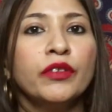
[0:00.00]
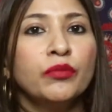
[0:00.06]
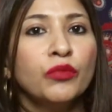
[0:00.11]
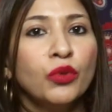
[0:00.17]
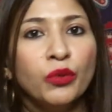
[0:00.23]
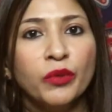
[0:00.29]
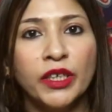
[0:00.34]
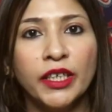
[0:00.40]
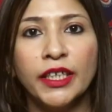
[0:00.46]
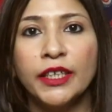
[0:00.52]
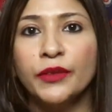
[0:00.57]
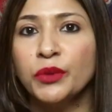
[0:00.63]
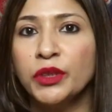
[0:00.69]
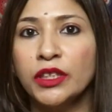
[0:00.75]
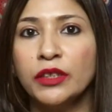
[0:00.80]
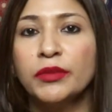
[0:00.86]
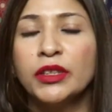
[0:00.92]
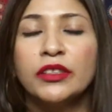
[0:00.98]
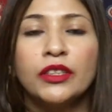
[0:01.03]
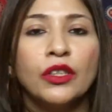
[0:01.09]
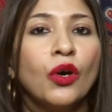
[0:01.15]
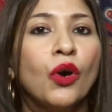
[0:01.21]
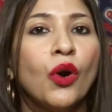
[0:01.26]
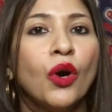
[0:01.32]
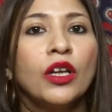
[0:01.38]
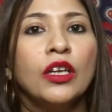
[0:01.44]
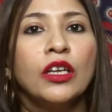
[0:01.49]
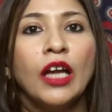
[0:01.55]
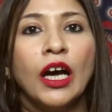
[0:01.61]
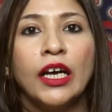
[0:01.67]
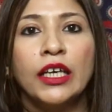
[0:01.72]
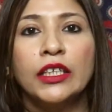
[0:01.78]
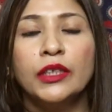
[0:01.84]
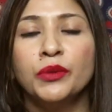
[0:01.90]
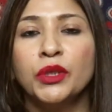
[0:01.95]
we move ahead with the Myntra haul,
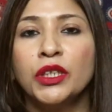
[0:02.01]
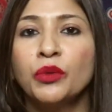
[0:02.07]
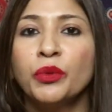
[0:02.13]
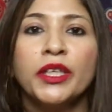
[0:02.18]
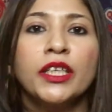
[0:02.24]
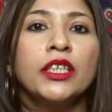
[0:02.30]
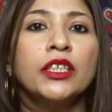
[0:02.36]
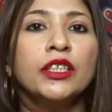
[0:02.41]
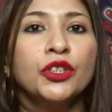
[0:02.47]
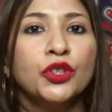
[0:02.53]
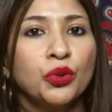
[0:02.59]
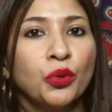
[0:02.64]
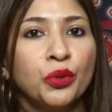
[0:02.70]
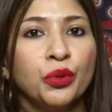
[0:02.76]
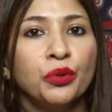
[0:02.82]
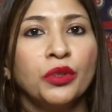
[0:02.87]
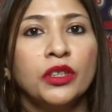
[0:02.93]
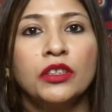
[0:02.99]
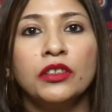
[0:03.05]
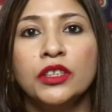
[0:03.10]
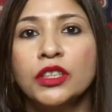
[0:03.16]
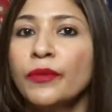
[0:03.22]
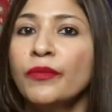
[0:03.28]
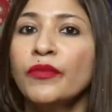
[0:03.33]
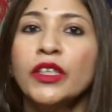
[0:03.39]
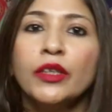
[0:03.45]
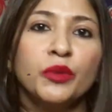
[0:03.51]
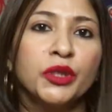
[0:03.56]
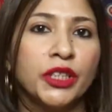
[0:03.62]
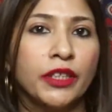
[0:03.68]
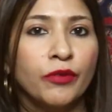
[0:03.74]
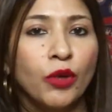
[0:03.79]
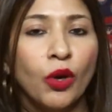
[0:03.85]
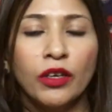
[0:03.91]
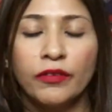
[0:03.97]
I will quickly show you the gym wear which
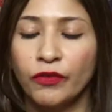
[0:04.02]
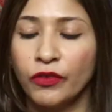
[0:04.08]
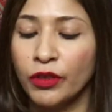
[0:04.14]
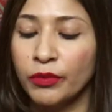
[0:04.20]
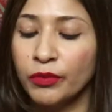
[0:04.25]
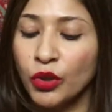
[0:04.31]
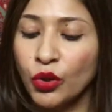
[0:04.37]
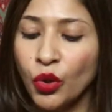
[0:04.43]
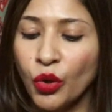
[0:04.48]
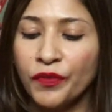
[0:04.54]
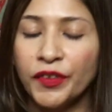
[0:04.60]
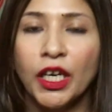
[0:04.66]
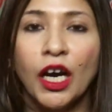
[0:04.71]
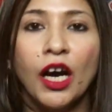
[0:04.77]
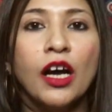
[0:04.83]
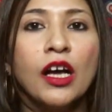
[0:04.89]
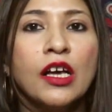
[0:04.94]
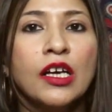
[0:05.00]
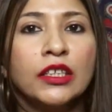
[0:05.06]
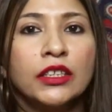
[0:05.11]
I've got from Clovia.